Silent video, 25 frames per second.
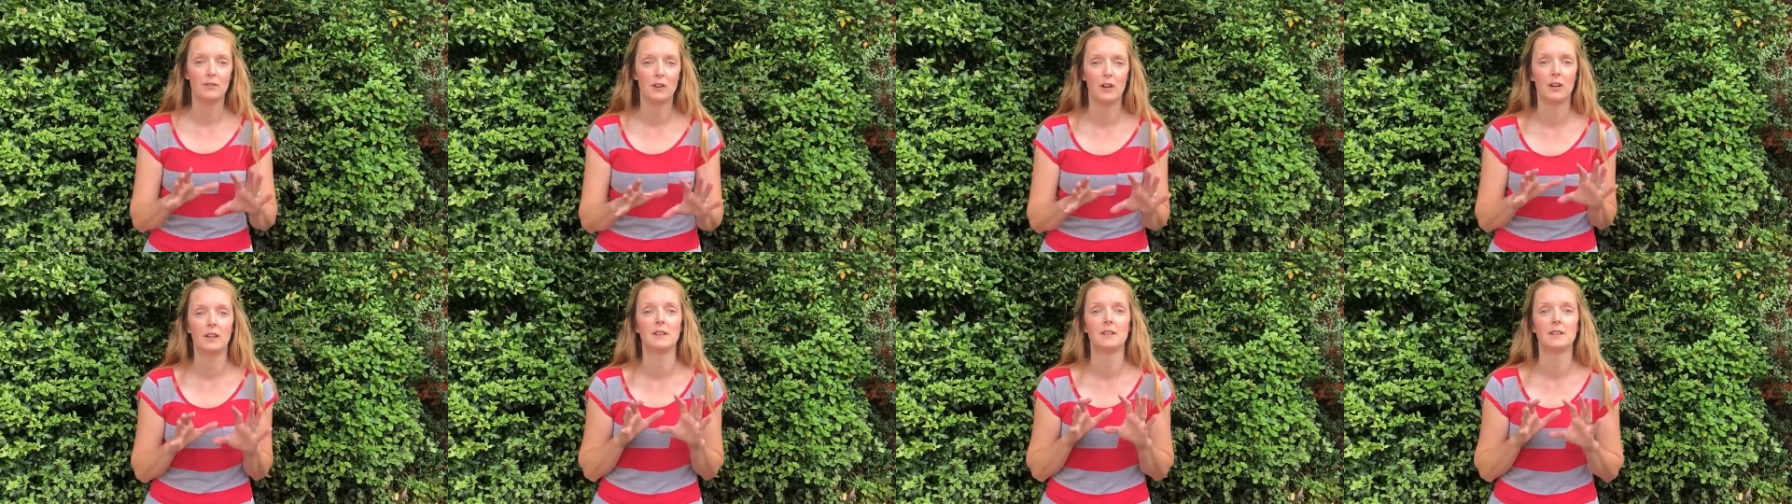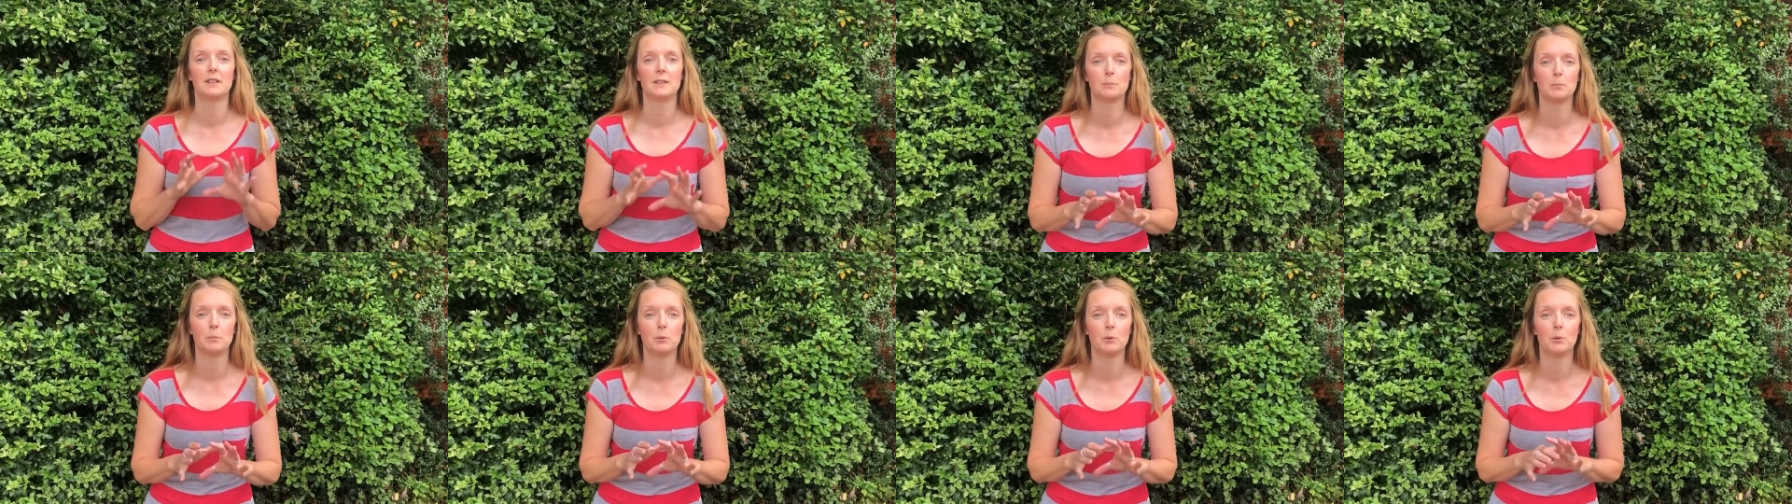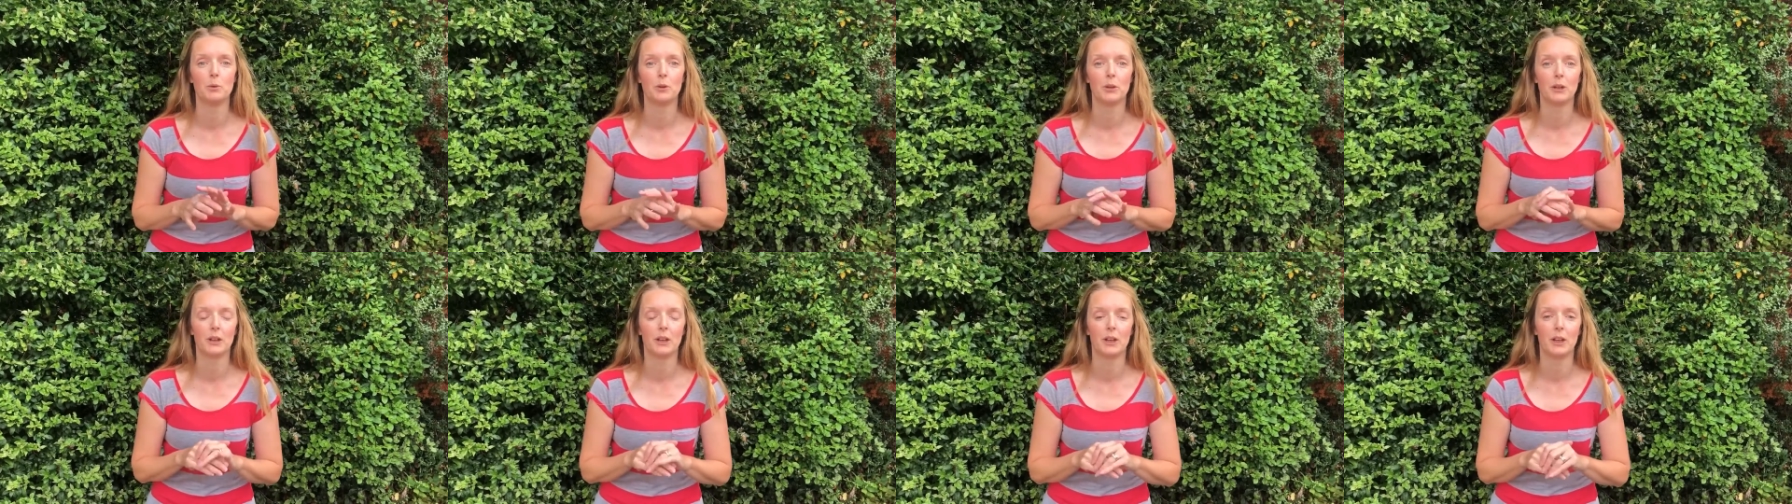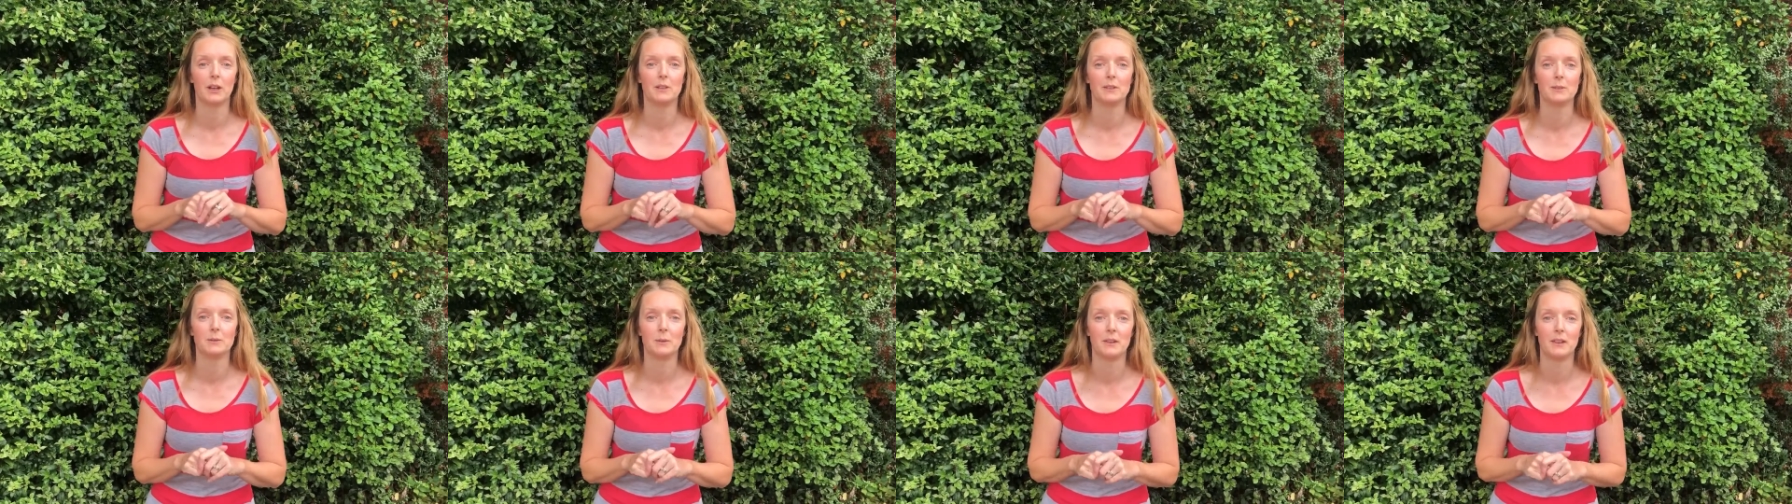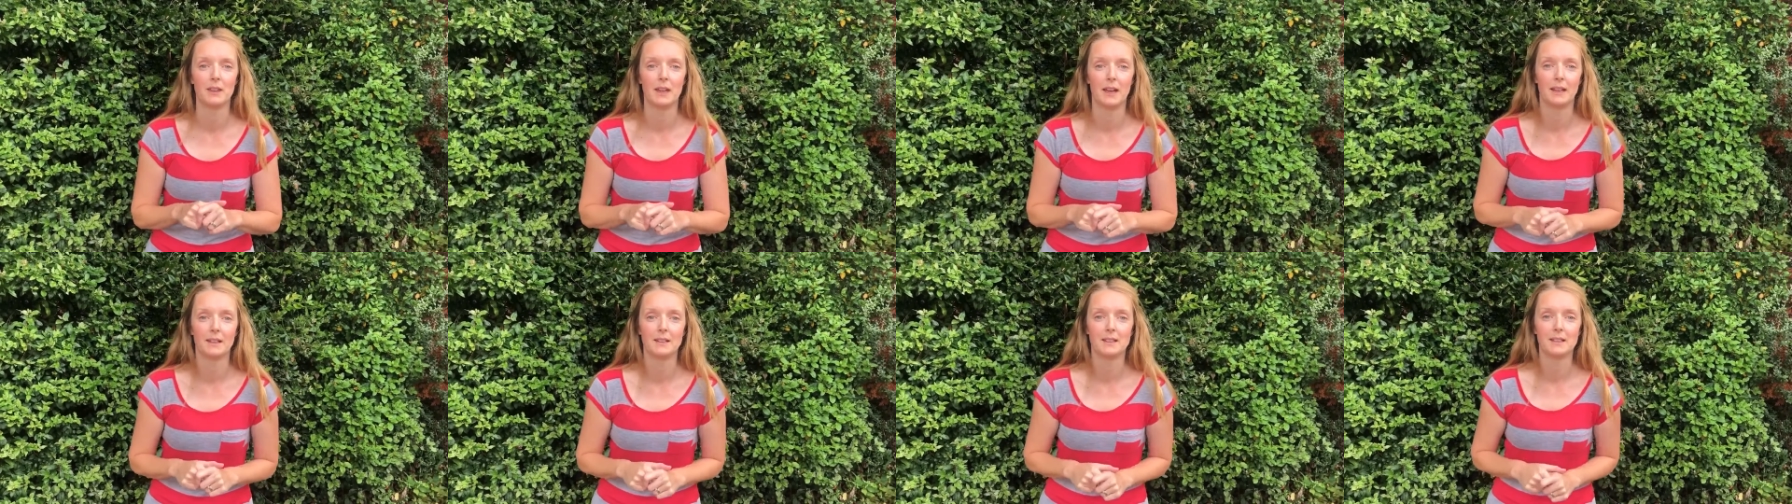find the sport that goes
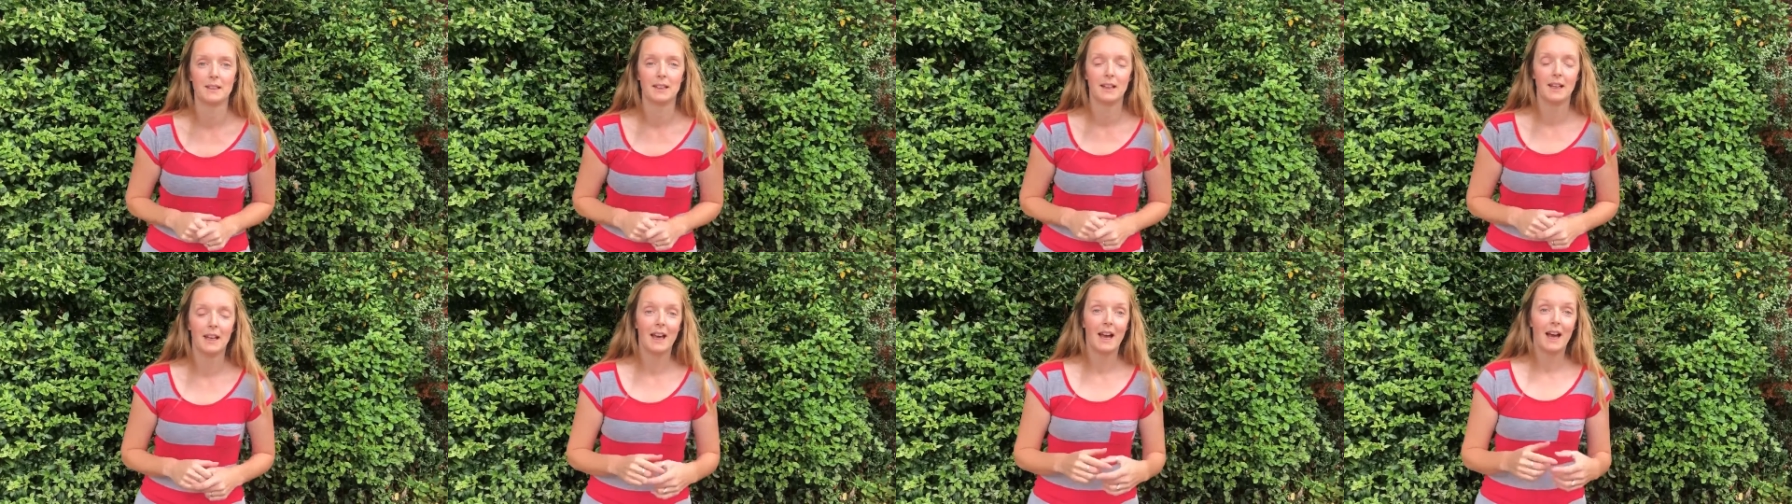with that.